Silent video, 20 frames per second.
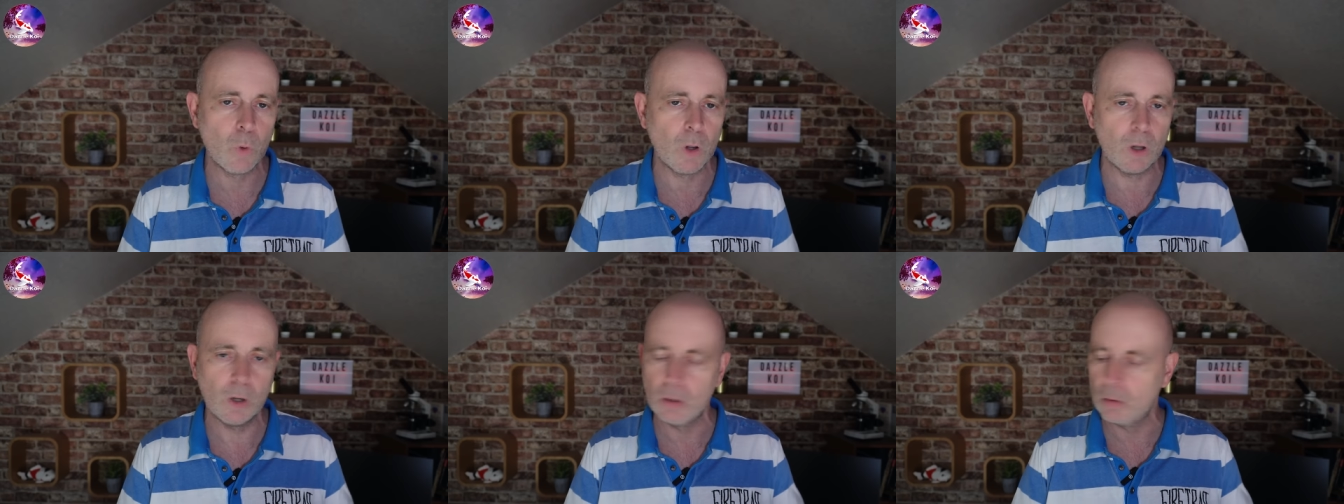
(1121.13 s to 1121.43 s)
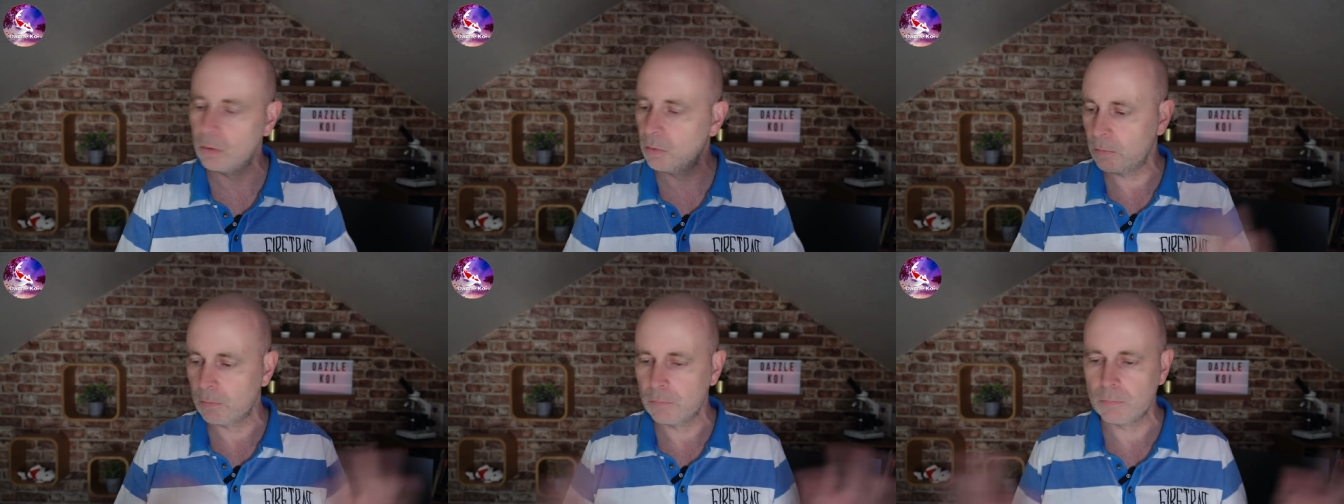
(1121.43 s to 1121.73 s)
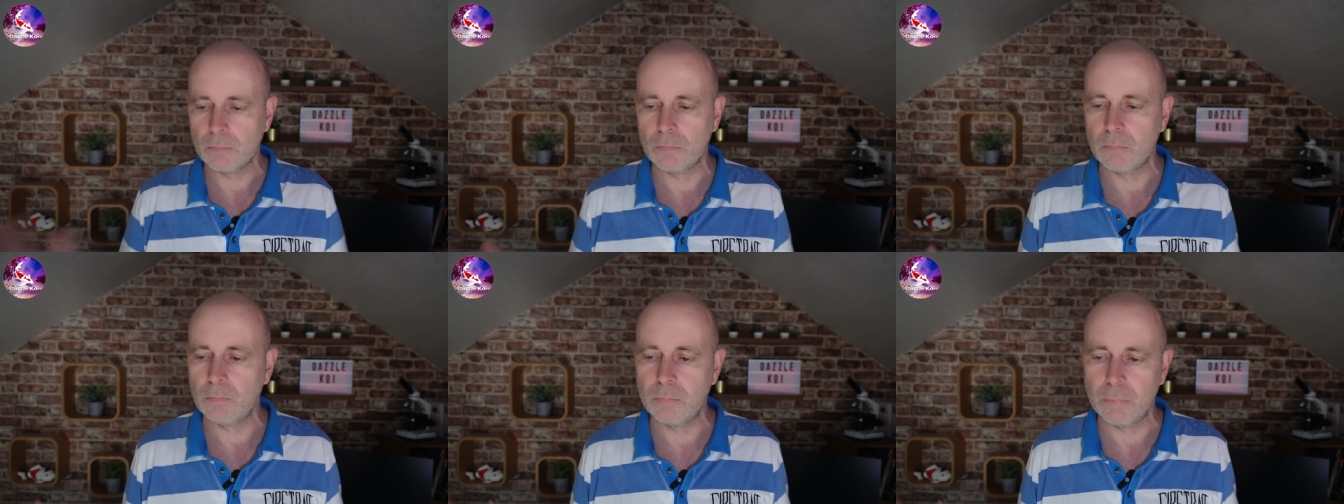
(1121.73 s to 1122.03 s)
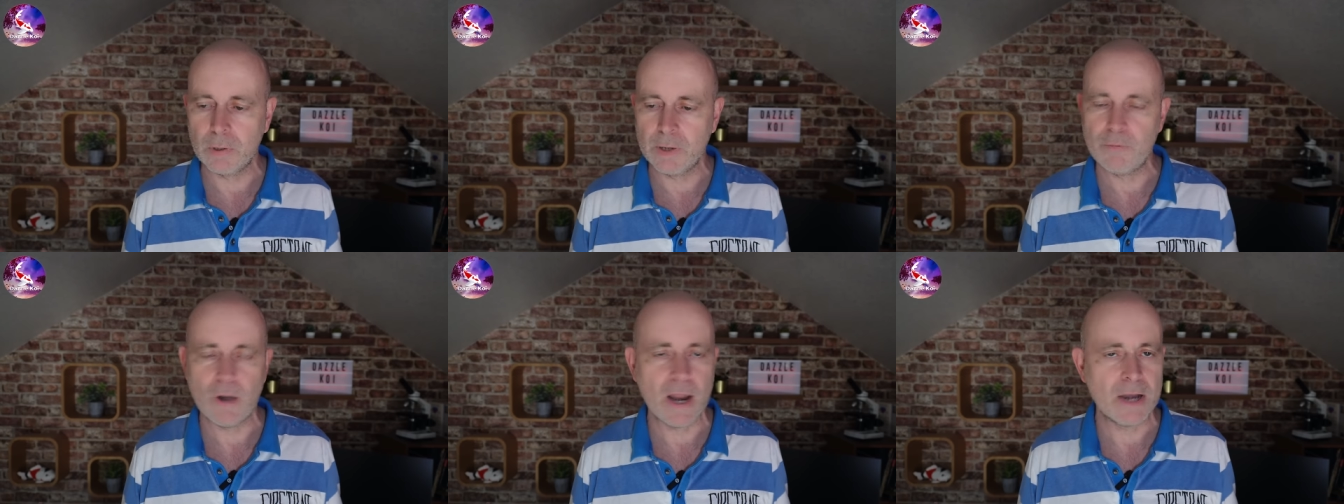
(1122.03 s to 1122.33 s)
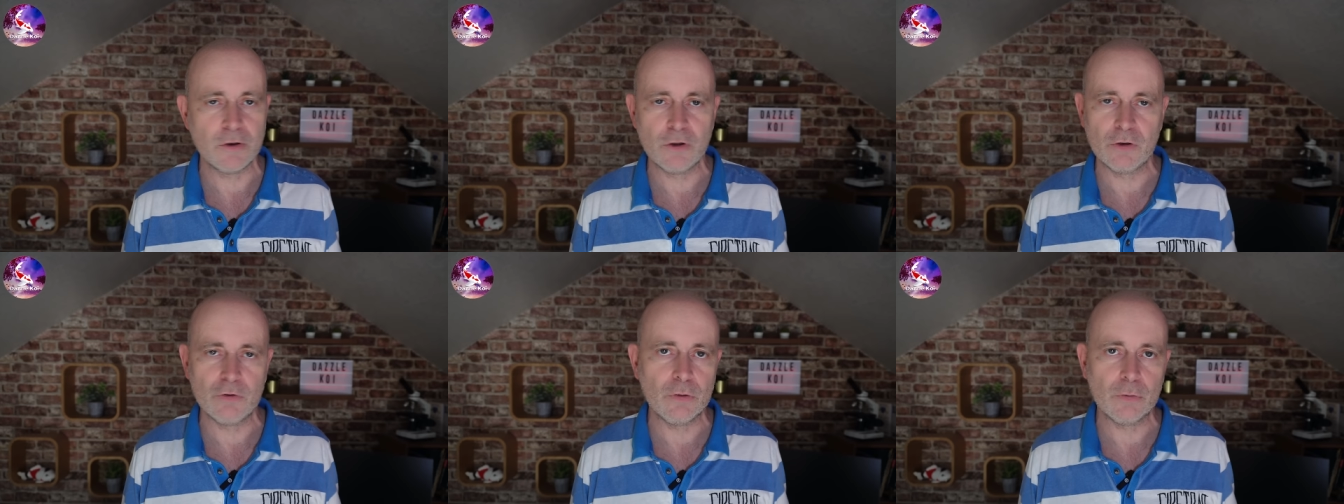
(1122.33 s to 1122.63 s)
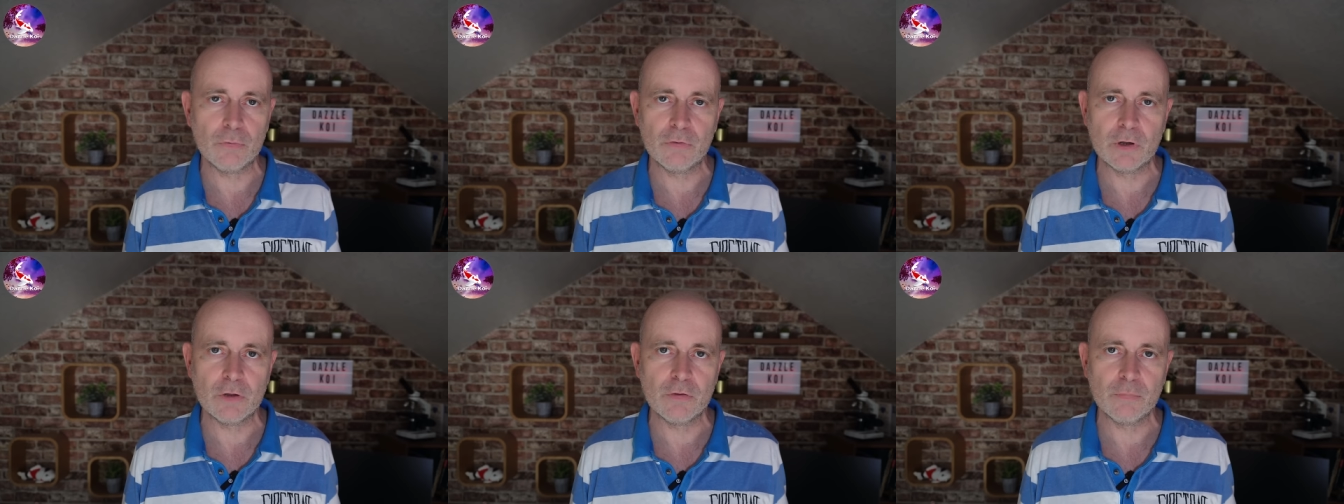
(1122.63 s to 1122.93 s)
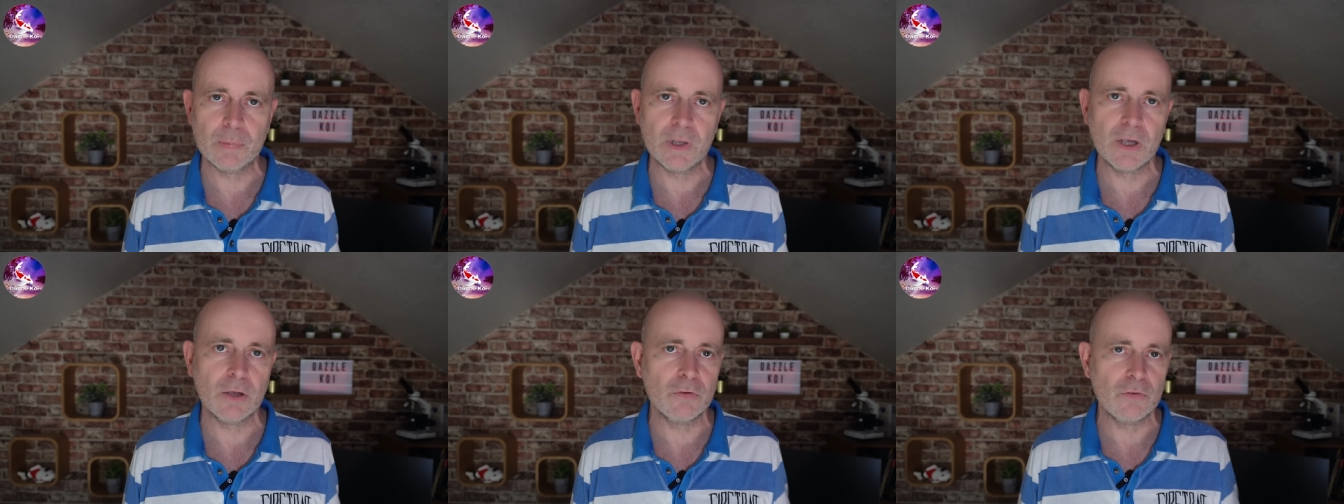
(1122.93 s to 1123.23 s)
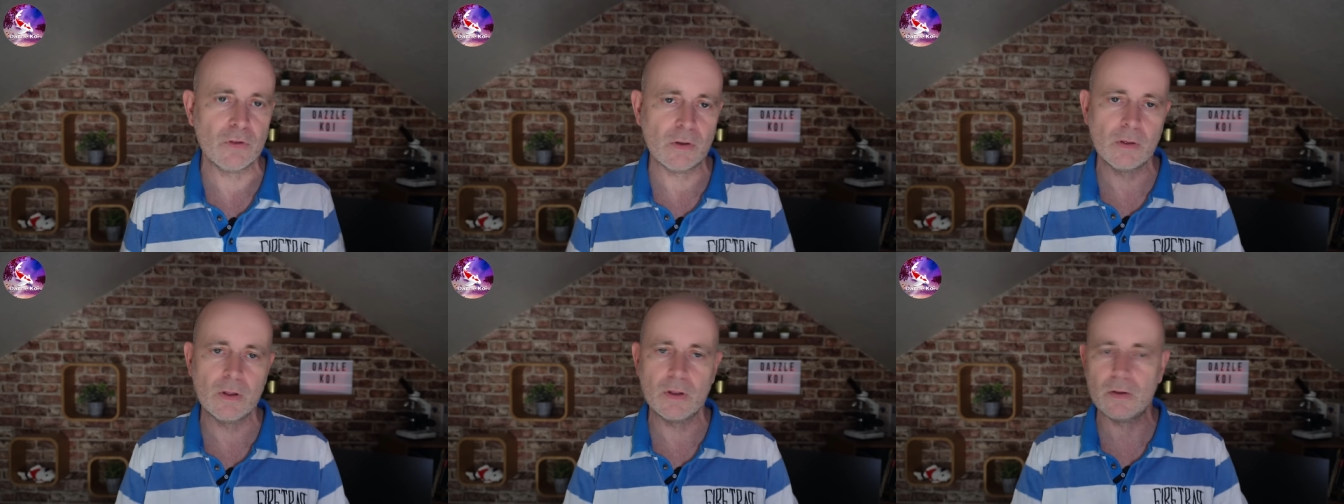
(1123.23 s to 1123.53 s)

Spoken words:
will be rendered useless because